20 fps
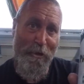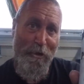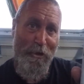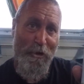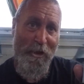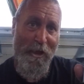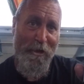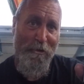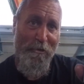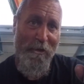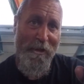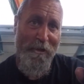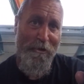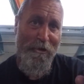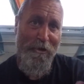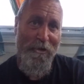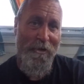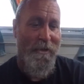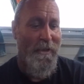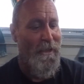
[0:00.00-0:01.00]
cheers
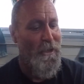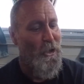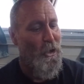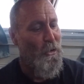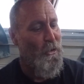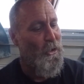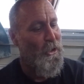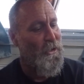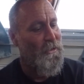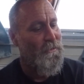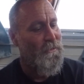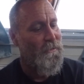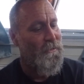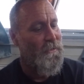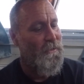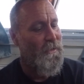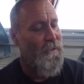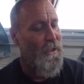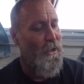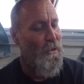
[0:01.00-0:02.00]
Rich in Oregon,
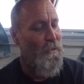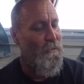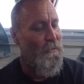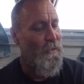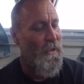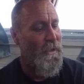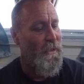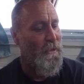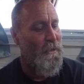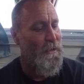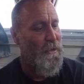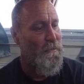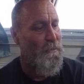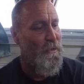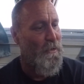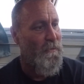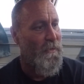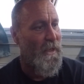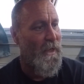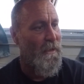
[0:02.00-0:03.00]
old friend who's
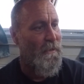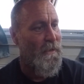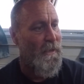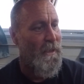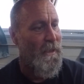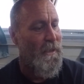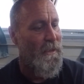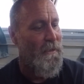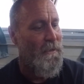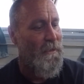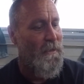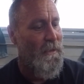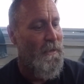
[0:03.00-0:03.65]
moved out there.